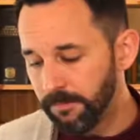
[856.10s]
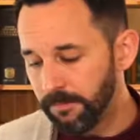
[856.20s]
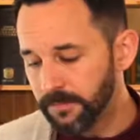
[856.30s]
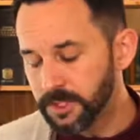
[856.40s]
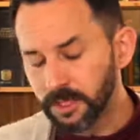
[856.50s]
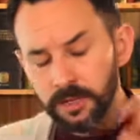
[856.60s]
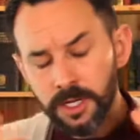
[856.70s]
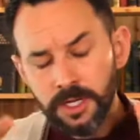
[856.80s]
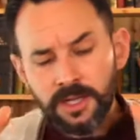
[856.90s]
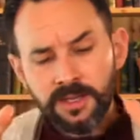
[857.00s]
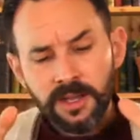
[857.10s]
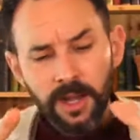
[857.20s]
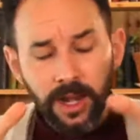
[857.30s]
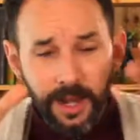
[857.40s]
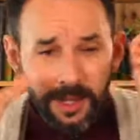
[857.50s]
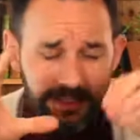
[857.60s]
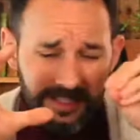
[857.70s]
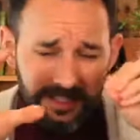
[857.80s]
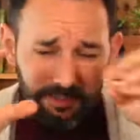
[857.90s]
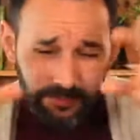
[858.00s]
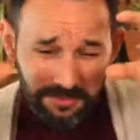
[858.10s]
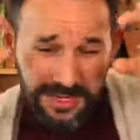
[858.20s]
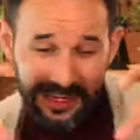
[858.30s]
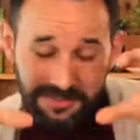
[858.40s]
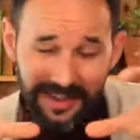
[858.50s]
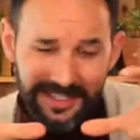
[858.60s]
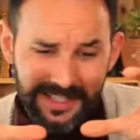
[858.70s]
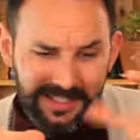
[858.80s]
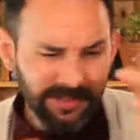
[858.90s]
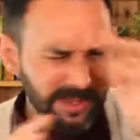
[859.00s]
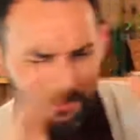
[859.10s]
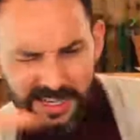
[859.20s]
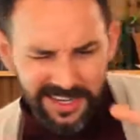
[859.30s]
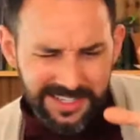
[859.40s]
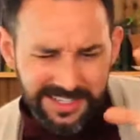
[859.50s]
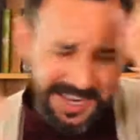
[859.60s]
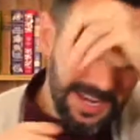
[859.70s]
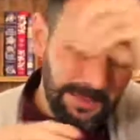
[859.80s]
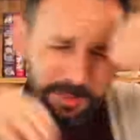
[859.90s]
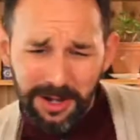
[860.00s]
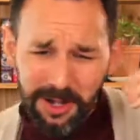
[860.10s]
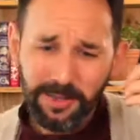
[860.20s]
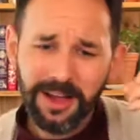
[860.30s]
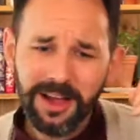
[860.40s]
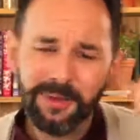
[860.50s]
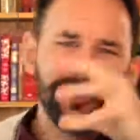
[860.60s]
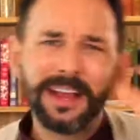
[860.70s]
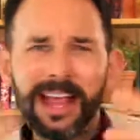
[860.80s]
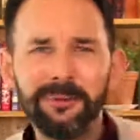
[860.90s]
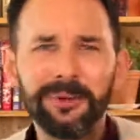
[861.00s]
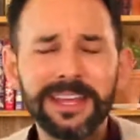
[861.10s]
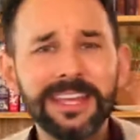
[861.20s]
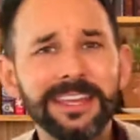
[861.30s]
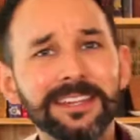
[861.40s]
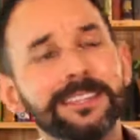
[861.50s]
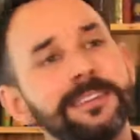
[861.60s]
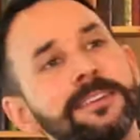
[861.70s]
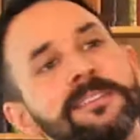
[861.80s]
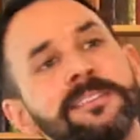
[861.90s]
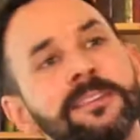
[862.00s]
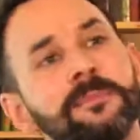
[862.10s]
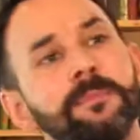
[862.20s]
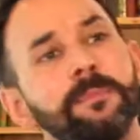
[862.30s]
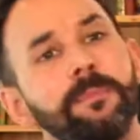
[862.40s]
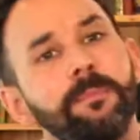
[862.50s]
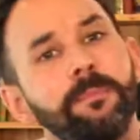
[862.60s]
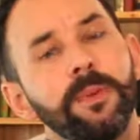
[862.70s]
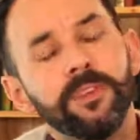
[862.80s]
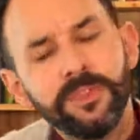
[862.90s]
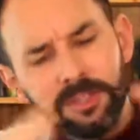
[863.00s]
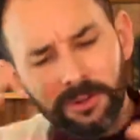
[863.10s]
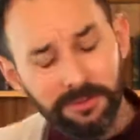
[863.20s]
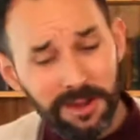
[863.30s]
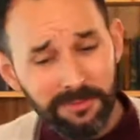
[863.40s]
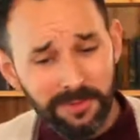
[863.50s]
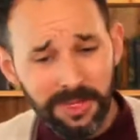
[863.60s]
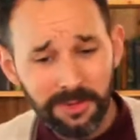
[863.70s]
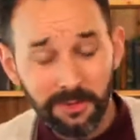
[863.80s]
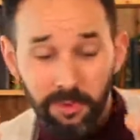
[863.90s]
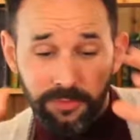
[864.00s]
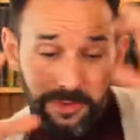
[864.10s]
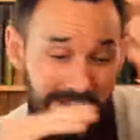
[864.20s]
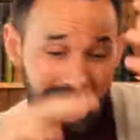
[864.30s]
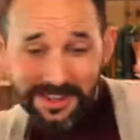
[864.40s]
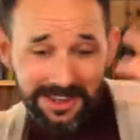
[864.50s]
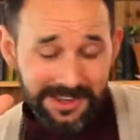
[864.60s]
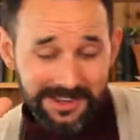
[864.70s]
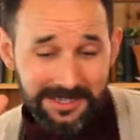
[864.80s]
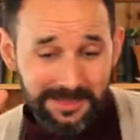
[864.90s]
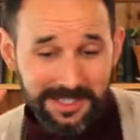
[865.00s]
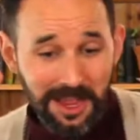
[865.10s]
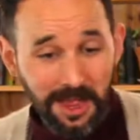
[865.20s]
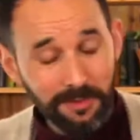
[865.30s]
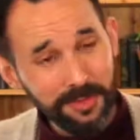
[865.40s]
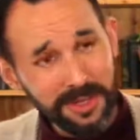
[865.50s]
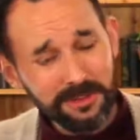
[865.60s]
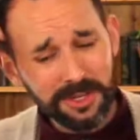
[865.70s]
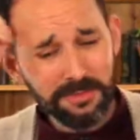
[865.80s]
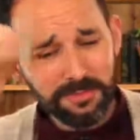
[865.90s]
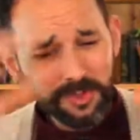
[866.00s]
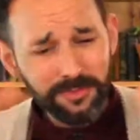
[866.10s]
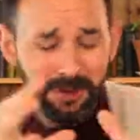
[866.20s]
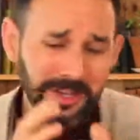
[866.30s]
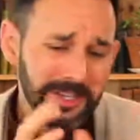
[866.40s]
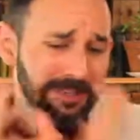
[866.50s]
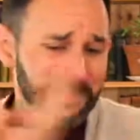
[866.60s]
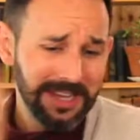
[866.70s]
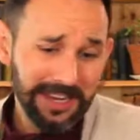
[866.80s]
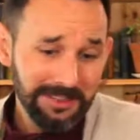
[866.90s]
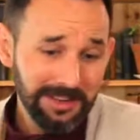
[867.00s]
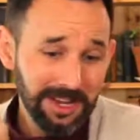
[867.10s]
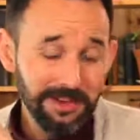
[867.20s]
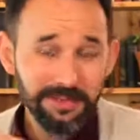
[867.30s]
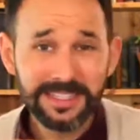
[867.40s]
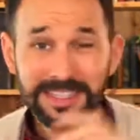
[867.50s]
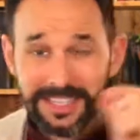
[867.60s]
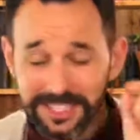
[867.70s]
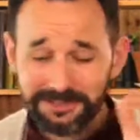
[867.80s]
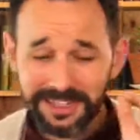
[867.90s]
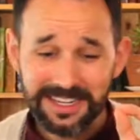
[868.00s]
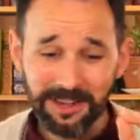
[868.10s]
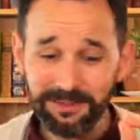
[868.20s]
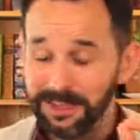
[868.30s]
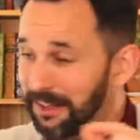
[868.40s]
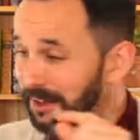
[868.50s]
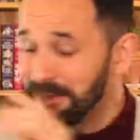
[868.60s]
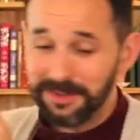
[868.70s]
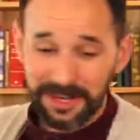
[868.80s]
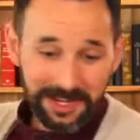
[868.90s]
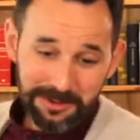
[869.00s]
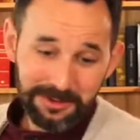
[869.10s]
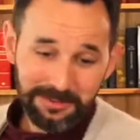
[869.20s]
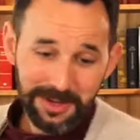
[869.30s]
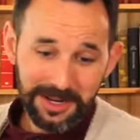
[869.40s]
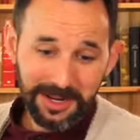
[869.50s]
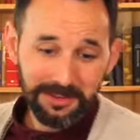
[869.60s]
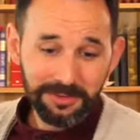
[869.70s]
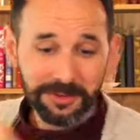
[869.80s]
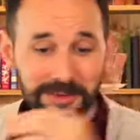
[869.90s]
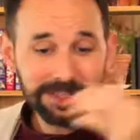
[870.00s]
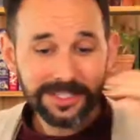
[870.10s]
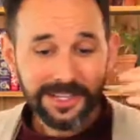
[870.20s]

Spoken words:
So I like to sort of really invest in something, really understand it, pull it apart, work out what it is. But if it's not right for you, or if you learn some stuff, then you can move on and use that in your life. There's literally nothing that I've done in all of my life, whether it's,